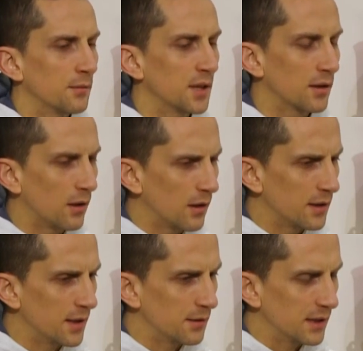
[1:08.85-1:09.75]
we are
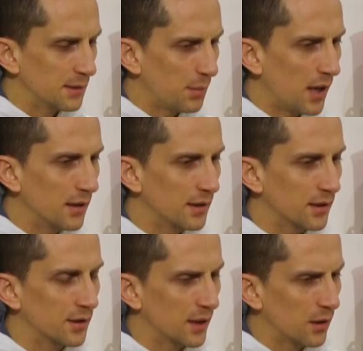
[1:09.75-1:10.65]
already
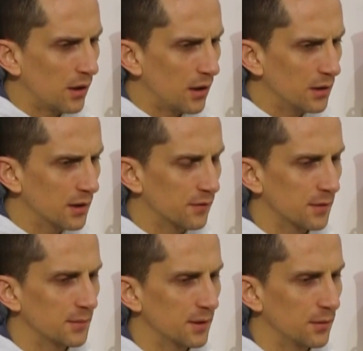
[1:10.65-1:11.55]
responding to a calling
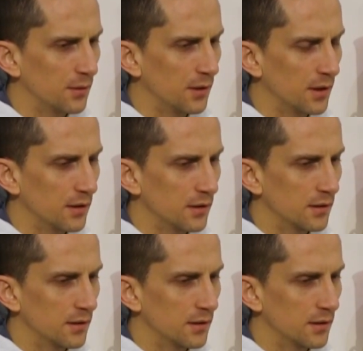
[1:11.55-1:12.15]
from the Lord